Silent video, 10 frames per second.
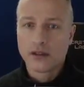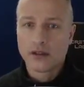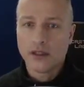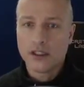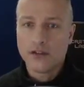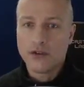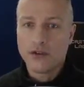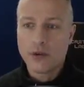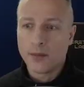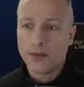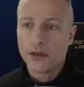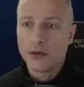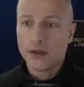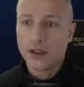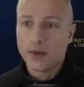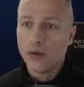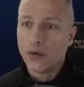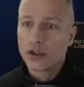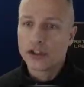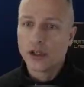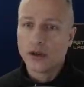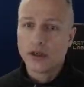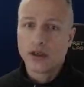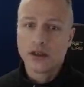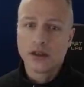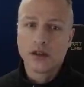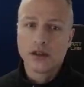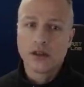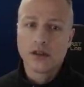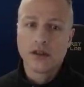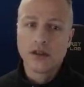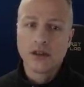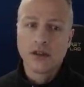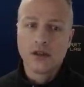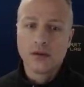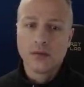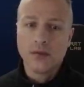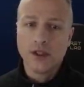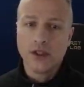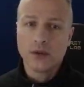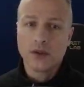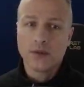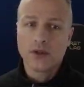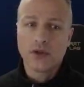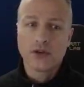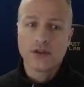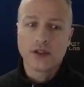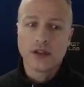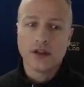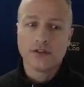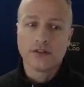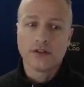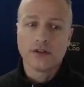Nice view from up here. No wonder they put a watchtower. You don't want to be going off the cliff.